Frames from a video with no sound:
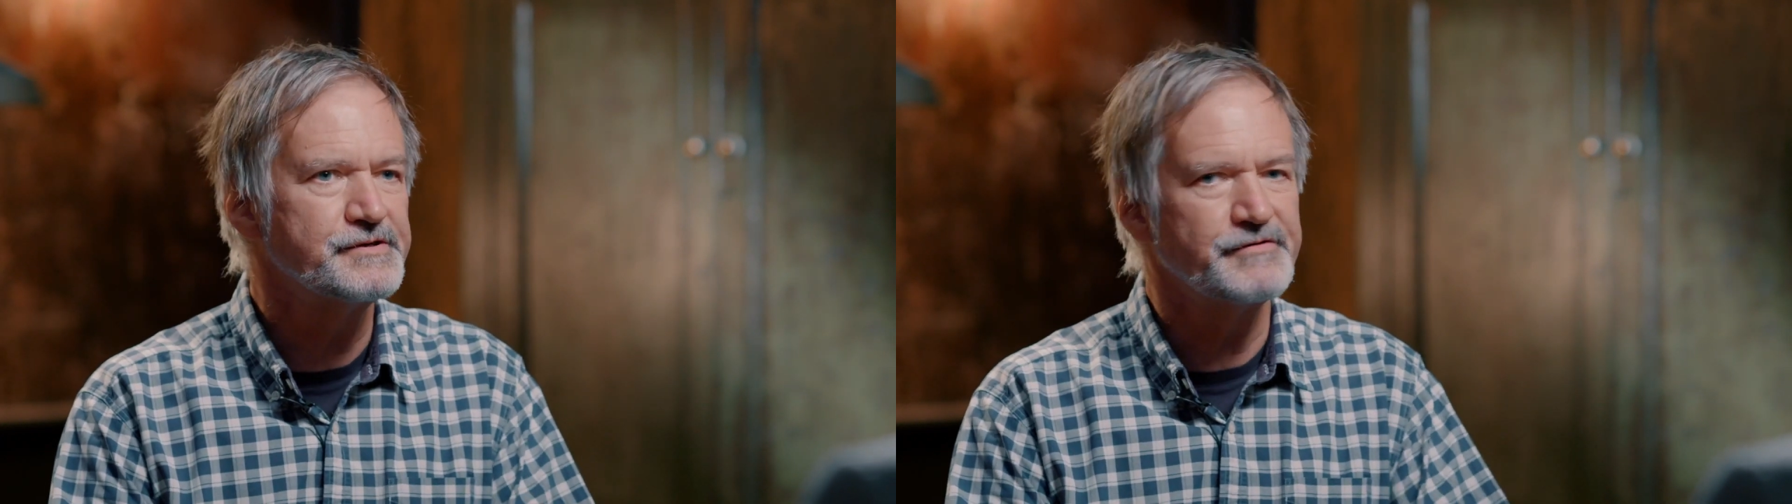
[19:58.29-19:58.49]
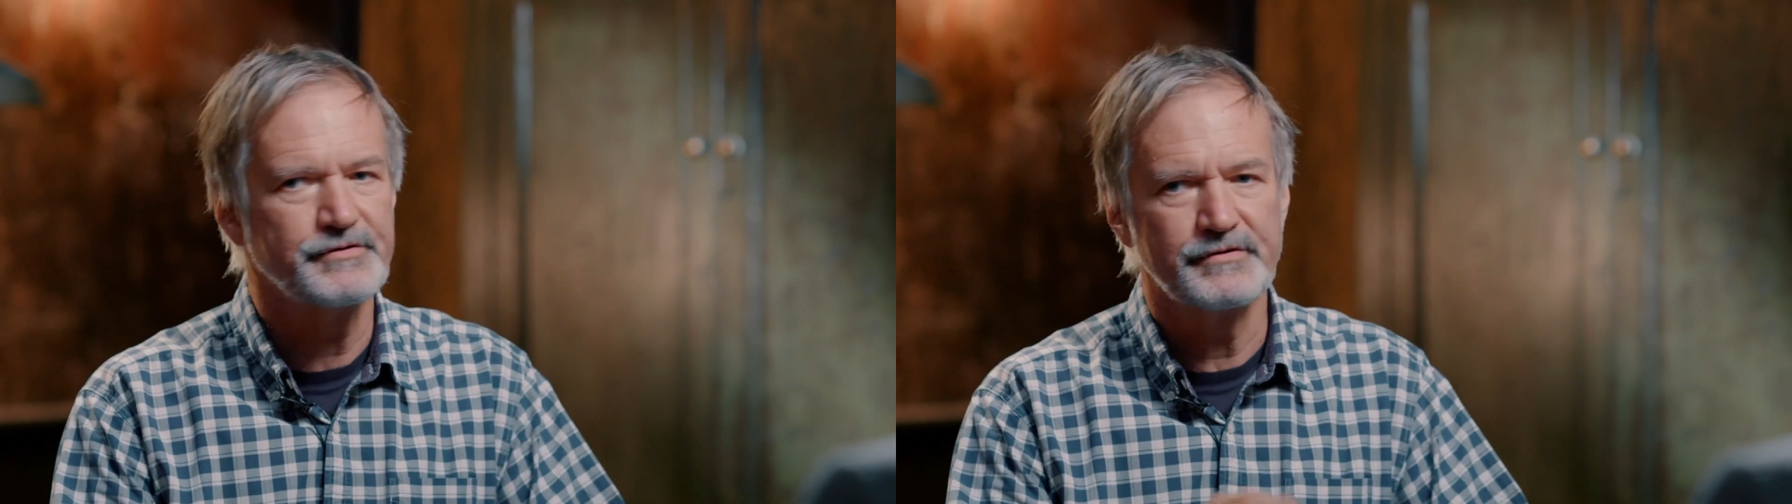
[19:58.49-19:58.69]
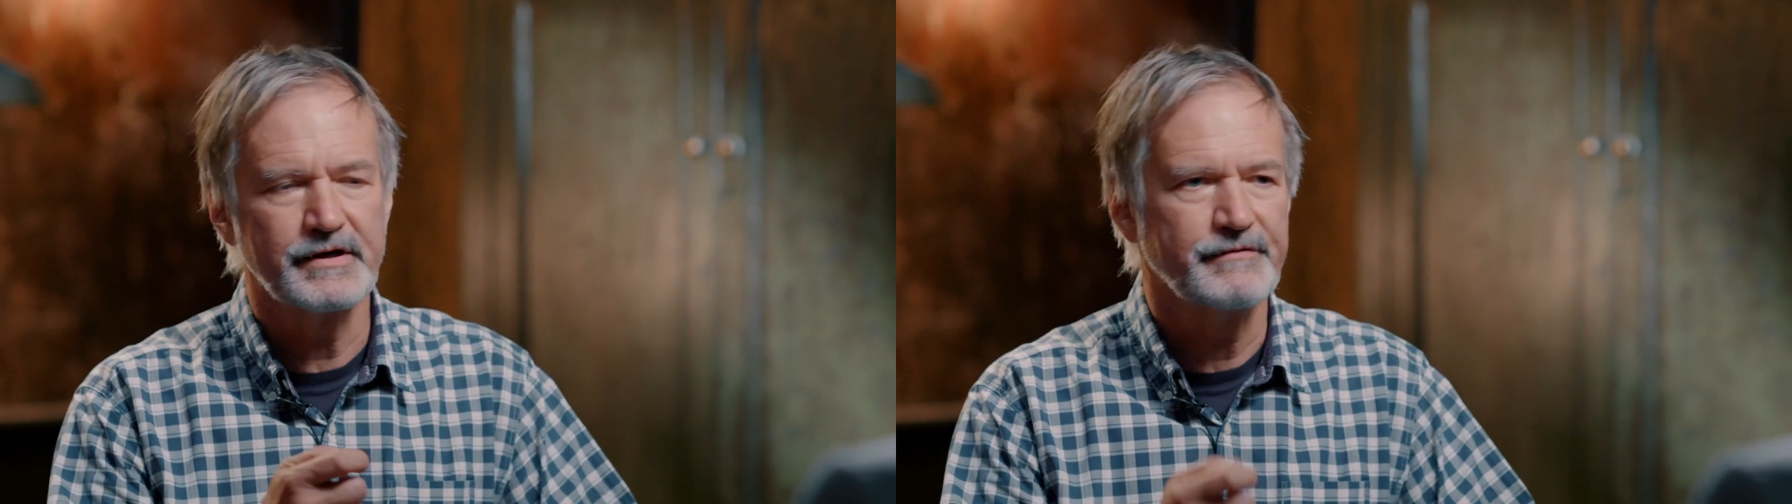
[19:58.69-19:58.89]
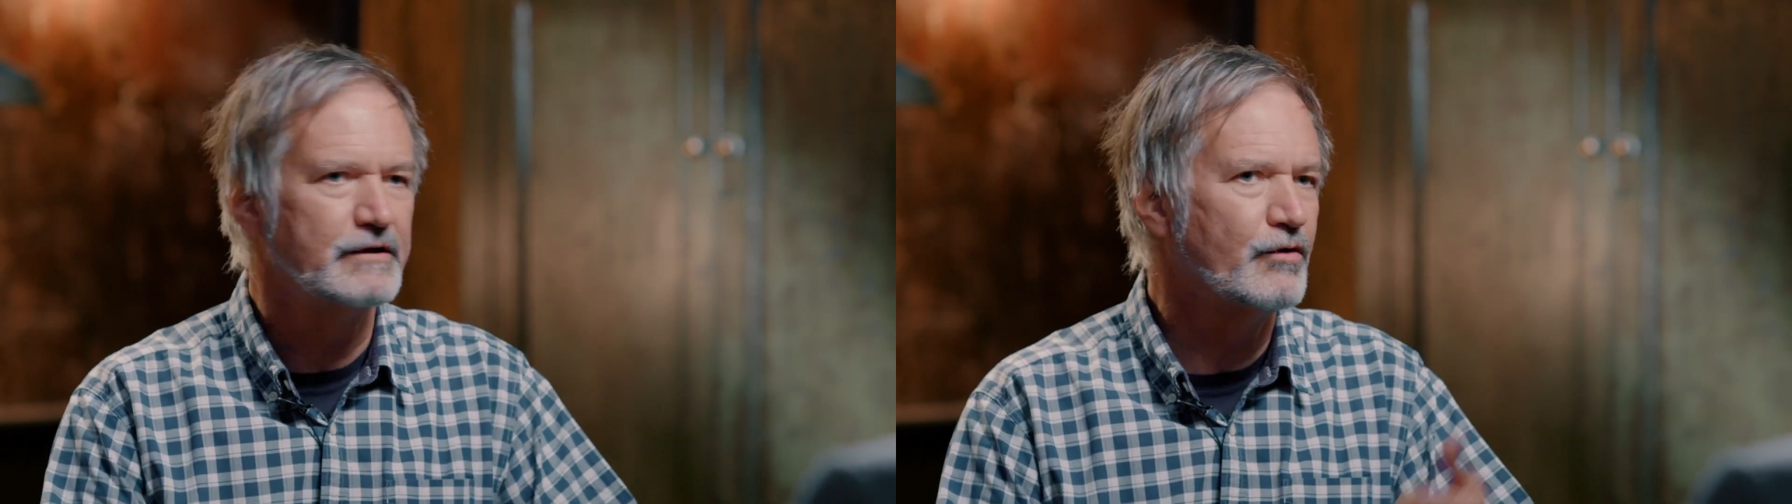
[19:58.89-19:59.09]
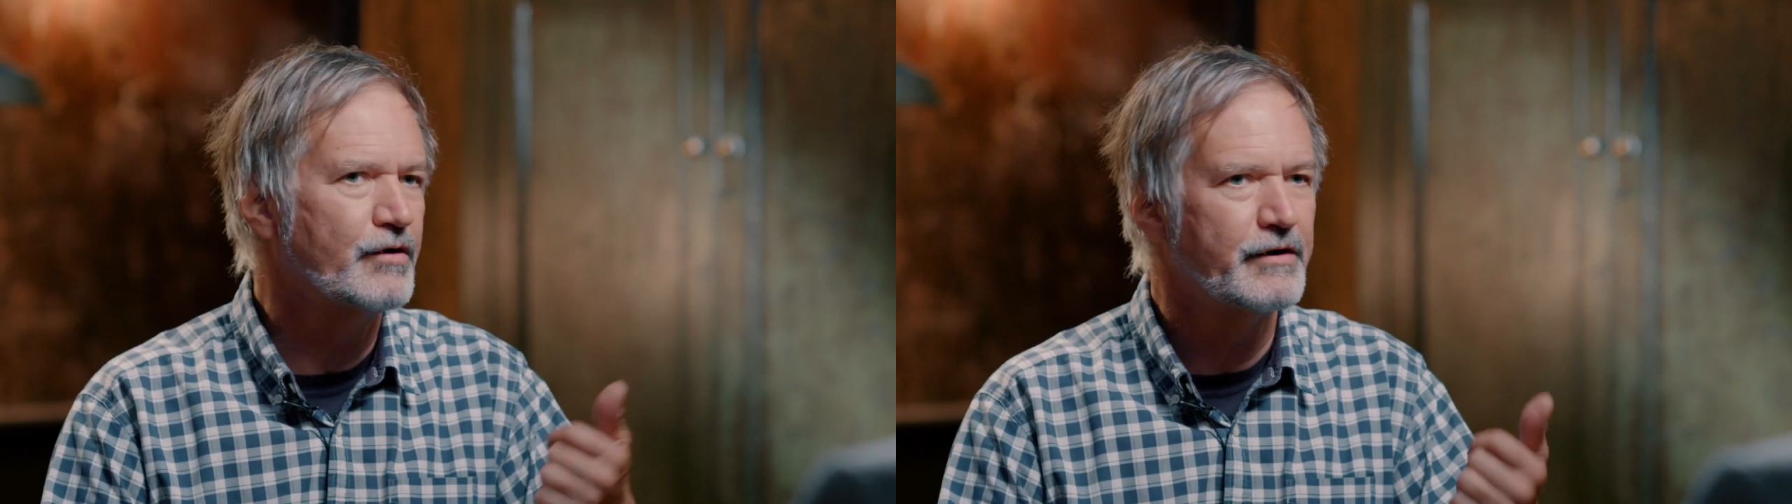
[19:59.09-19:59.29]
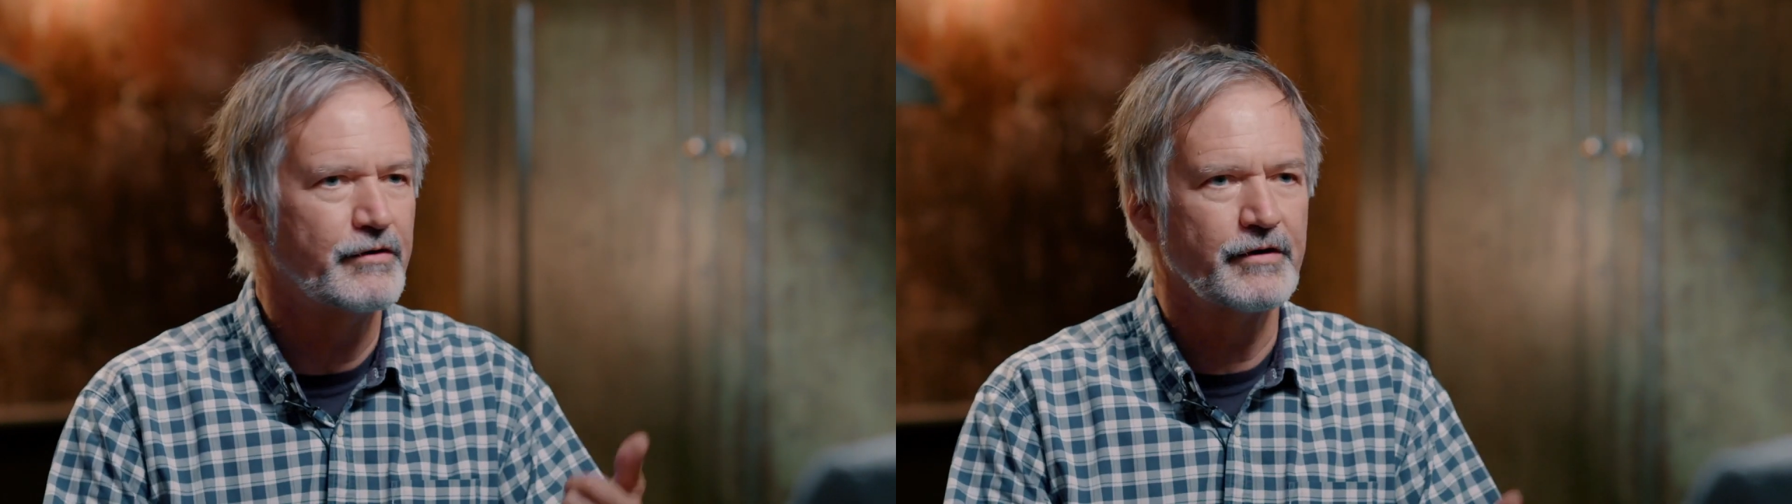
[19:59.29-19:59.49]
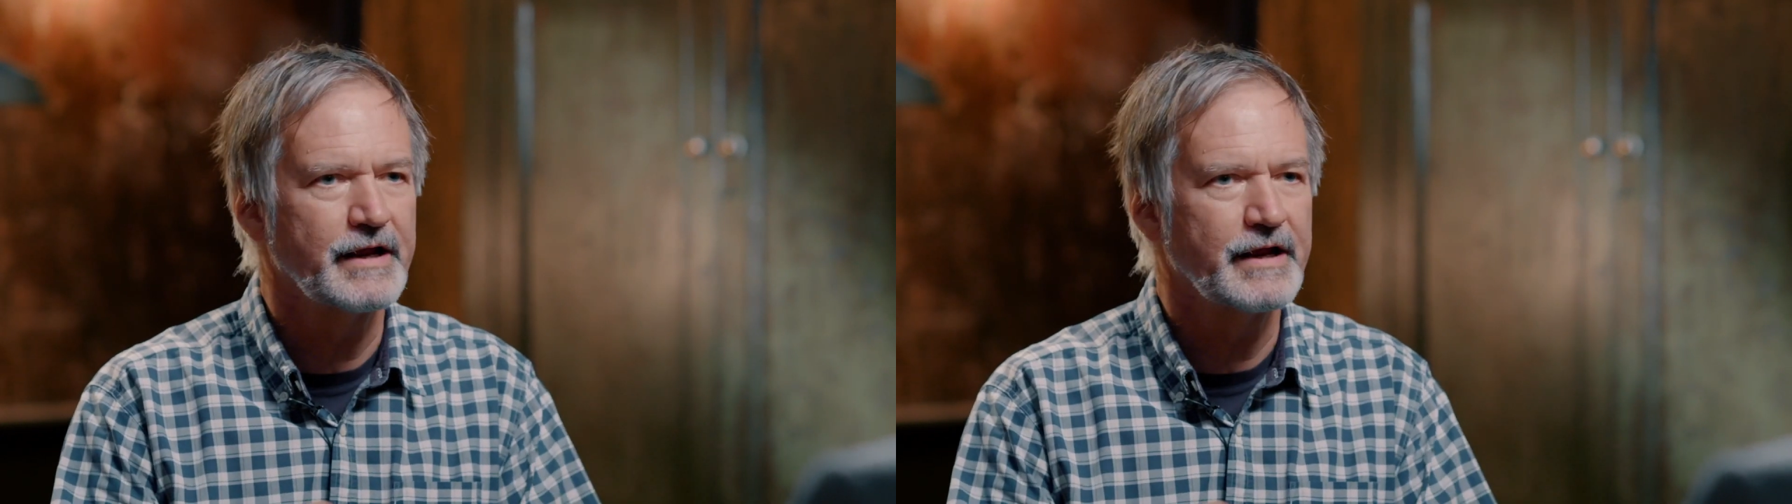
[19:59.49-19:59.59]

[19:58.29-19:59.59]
If you're a kind of a lawyer or